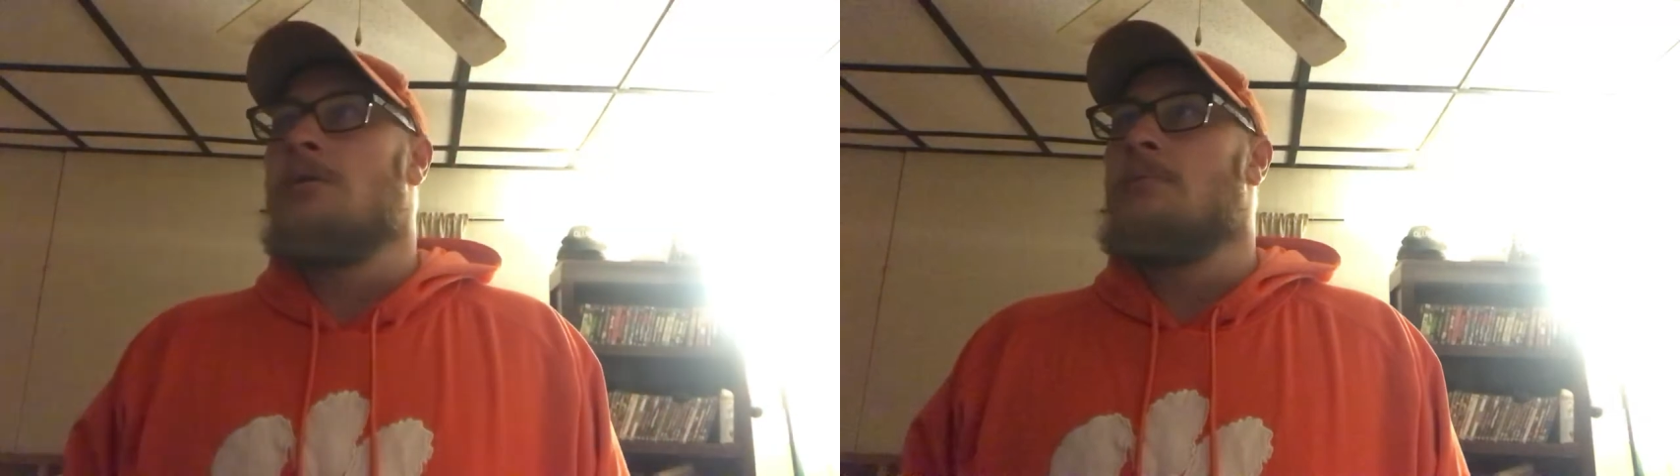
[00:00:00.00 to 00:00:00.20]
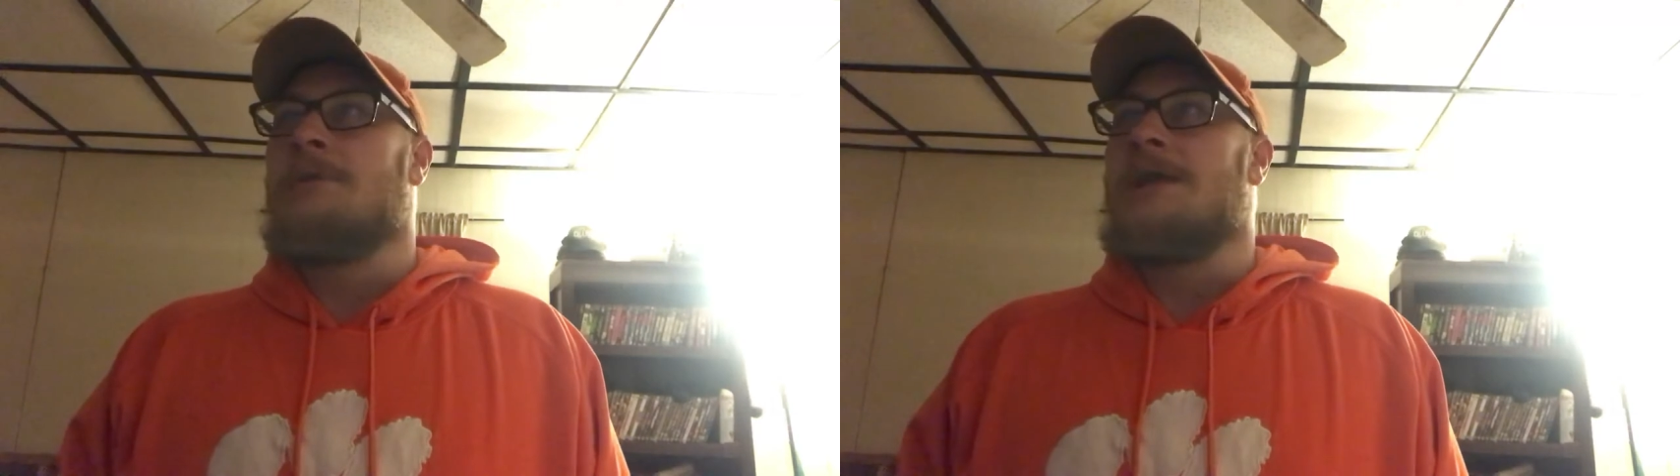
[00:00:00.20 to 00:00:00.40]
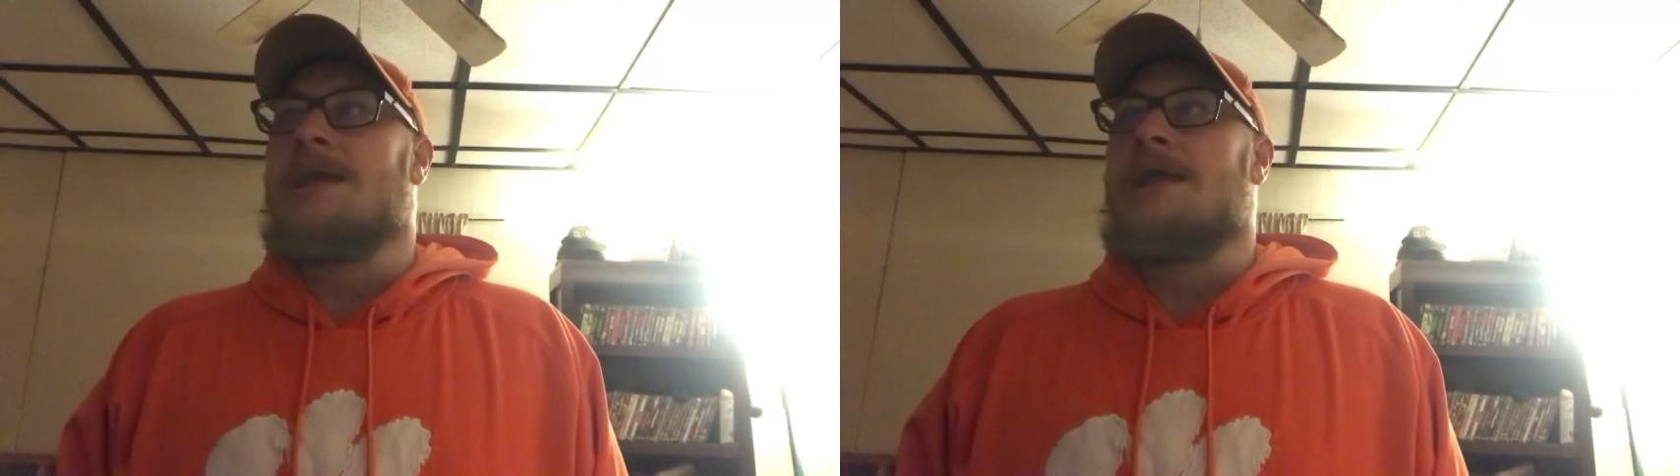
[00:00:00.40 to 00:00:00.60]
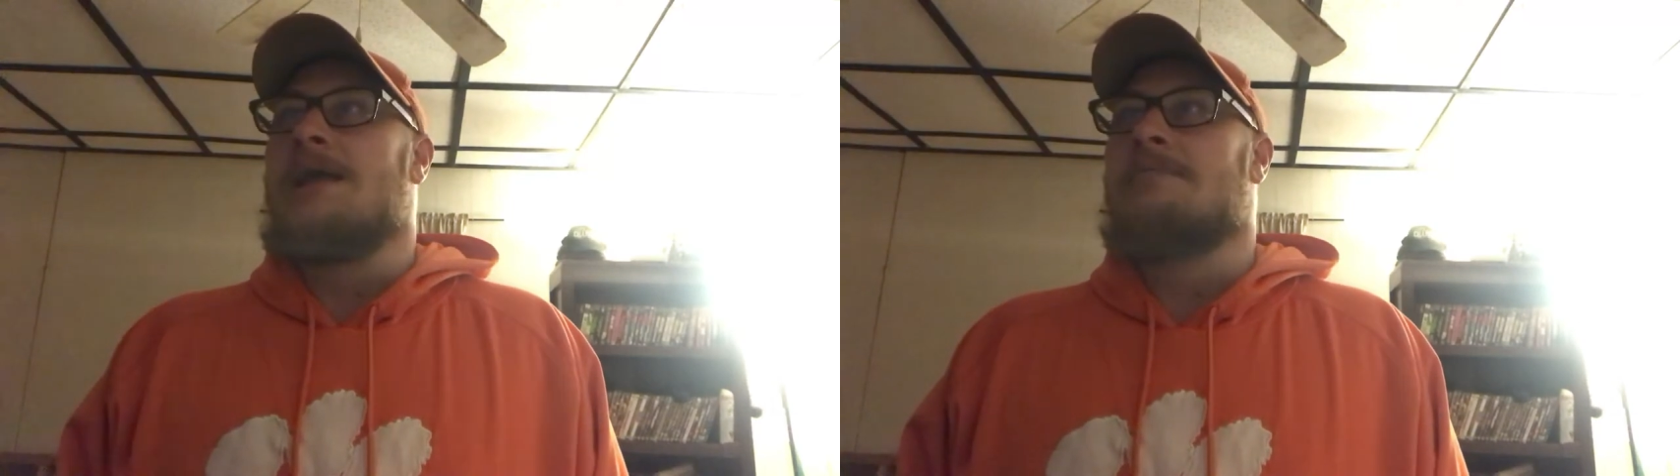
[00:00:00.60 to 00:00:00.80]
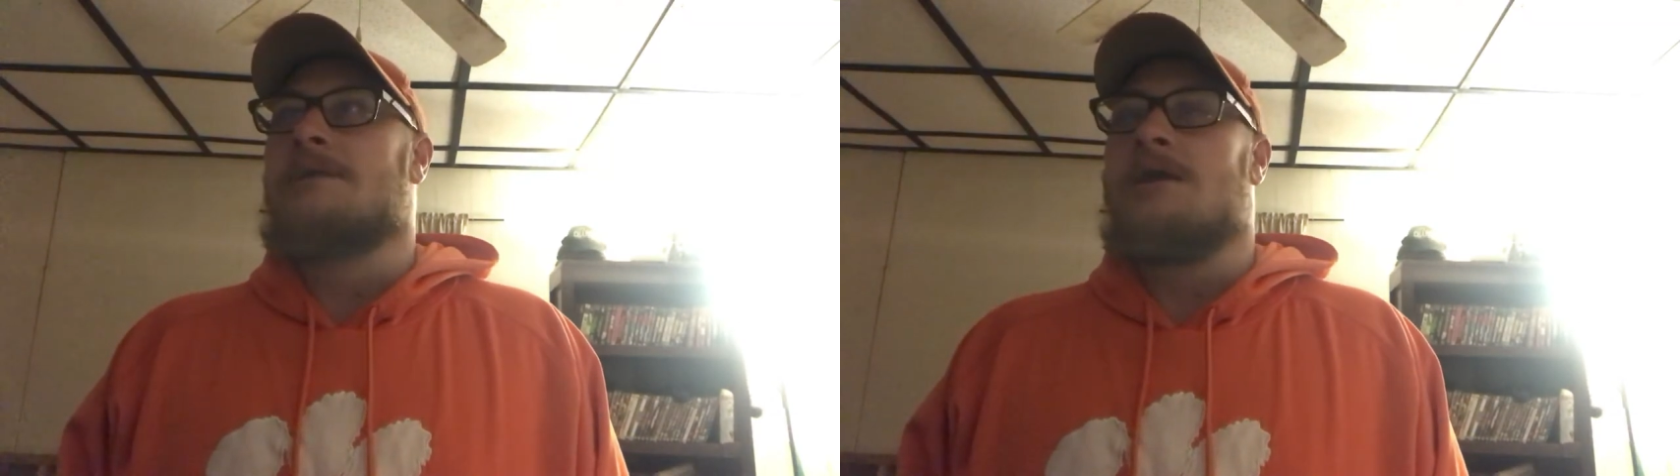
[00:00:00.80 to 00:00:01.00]
that
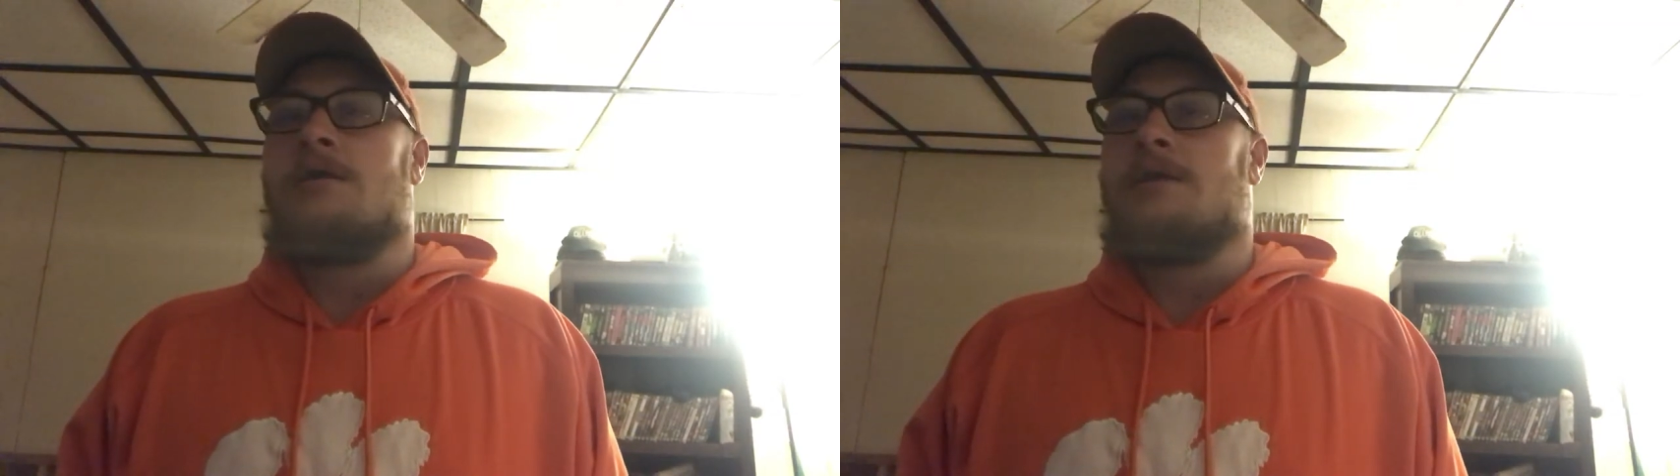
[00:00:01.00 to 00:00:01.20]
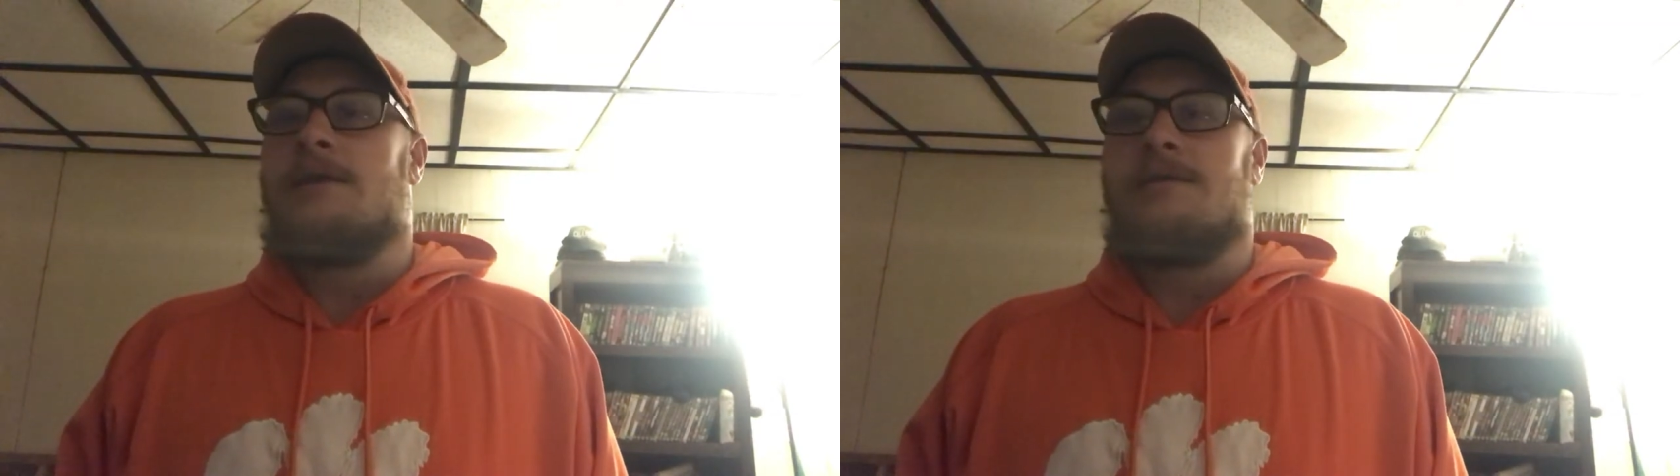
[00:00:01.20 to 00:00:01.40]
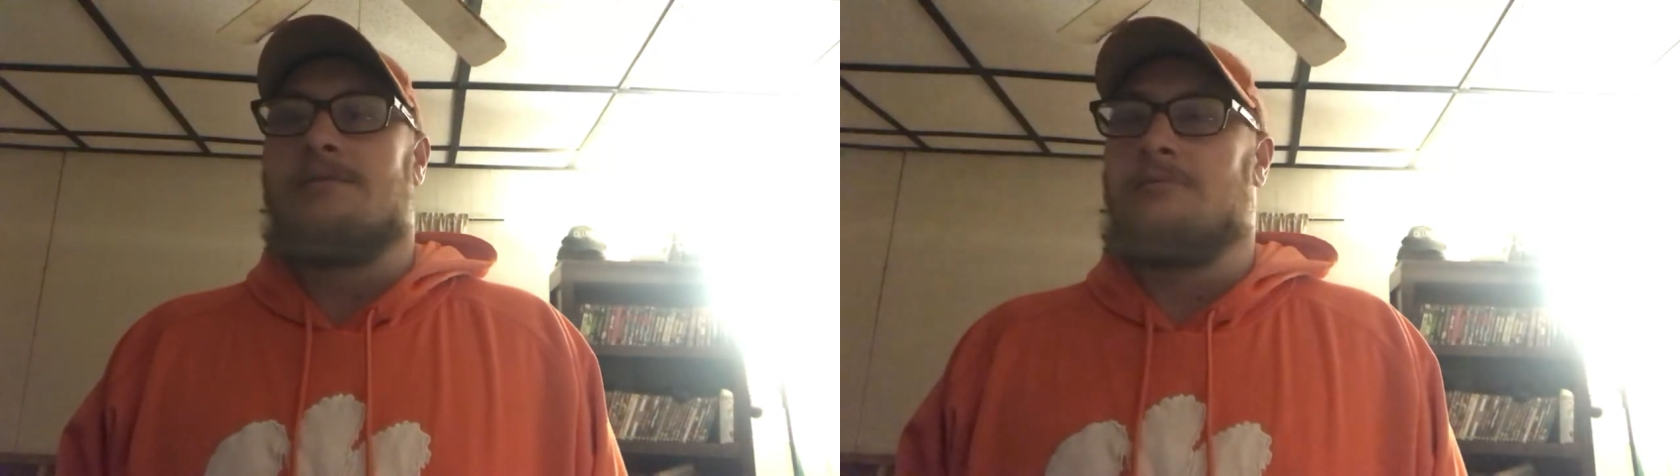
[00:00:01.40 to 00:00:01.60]
game Saturday,